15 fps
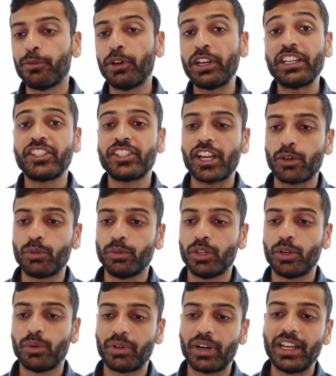What is
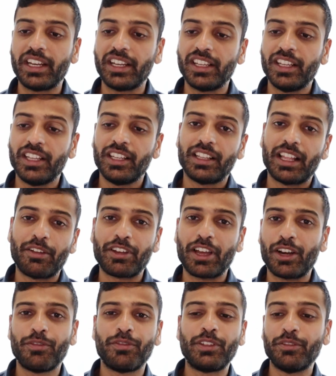Shakudo, right? I've
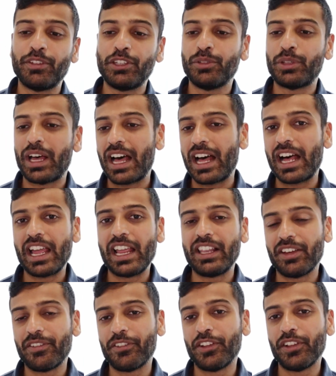kind of given you the high
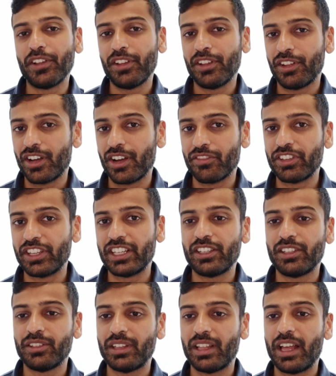level of
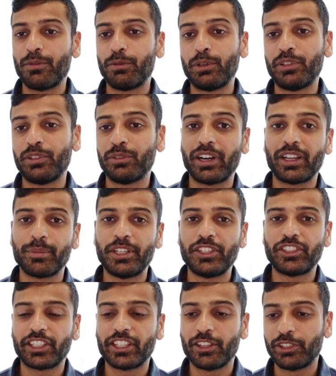it. I would recommend
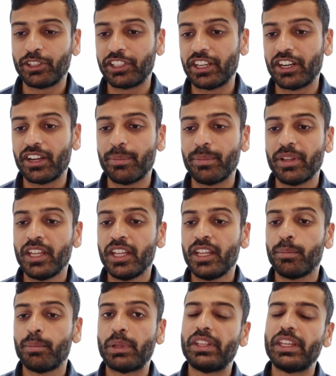checking out their GitHub,
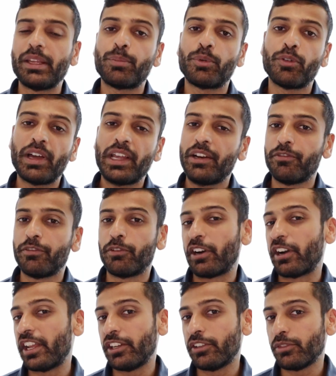but they provide a
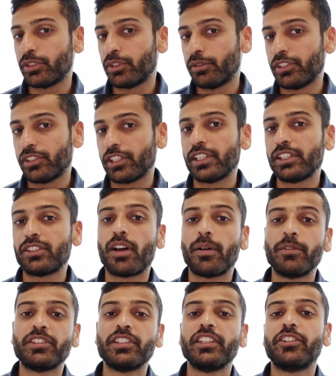variety of services.
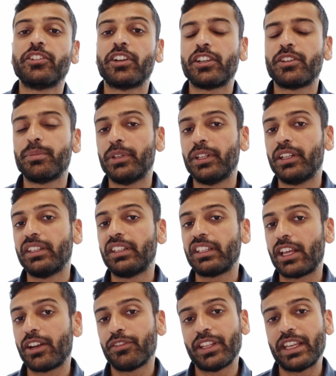Obviously, they're trying to build
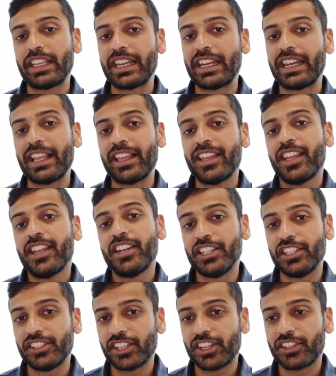kind of like an
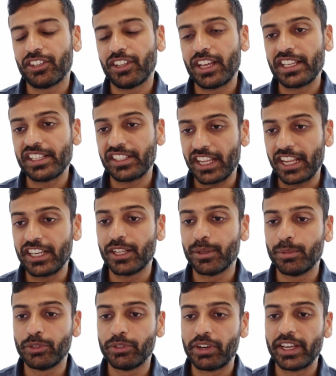decentralized
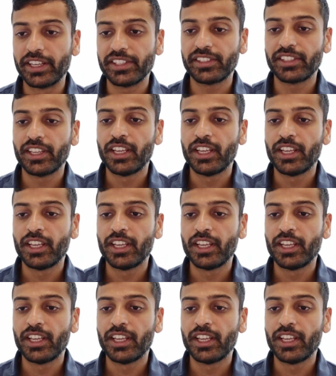AWS.